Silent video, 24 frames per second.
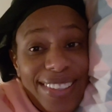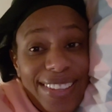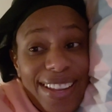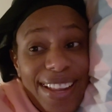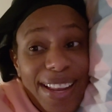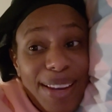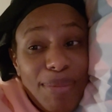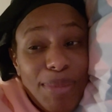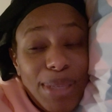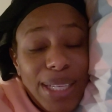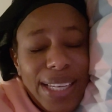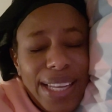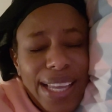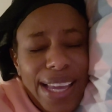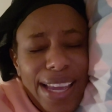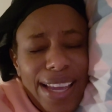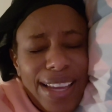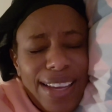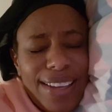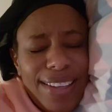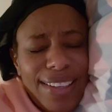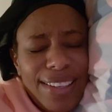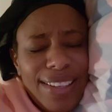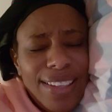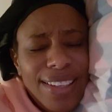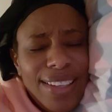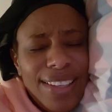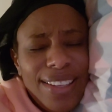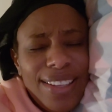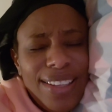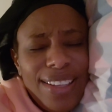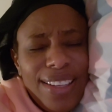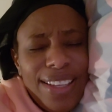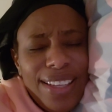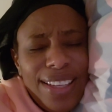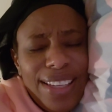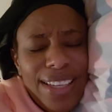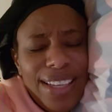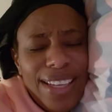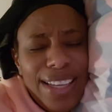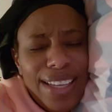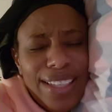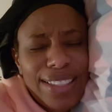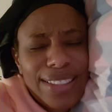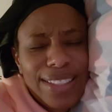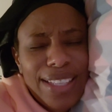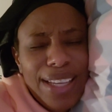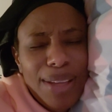I'll be like,
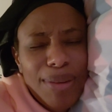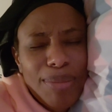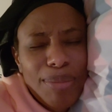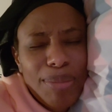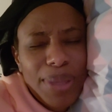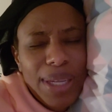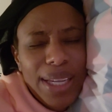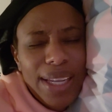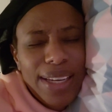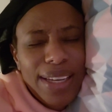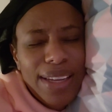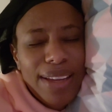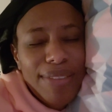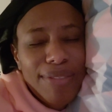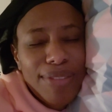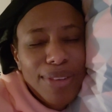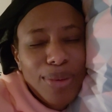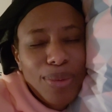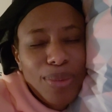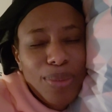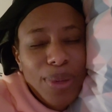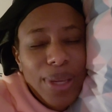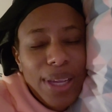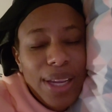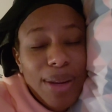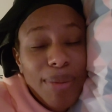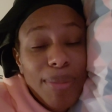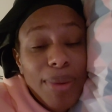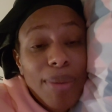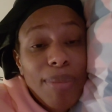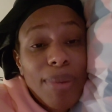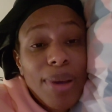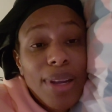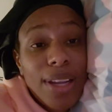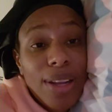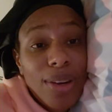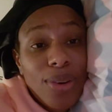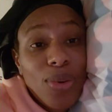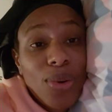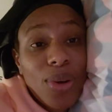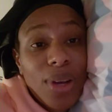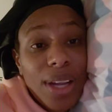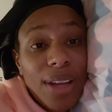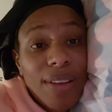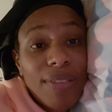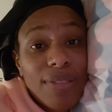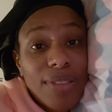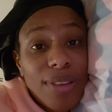aches and pain everywhere. My mother
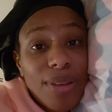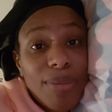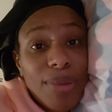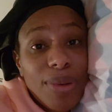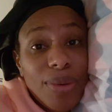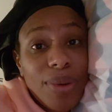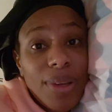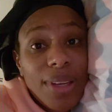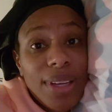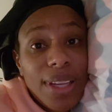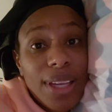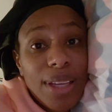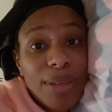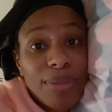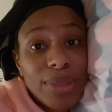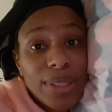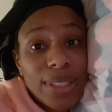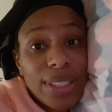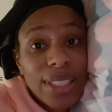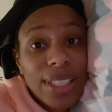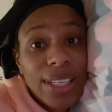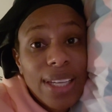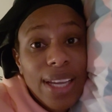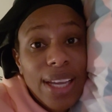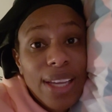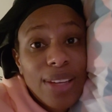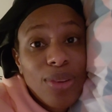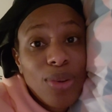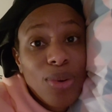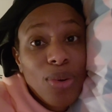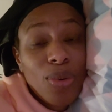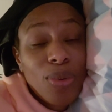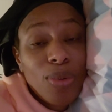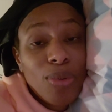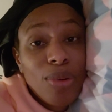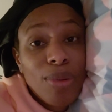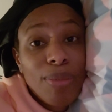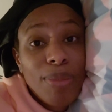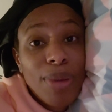look after me when I'm sick. I don't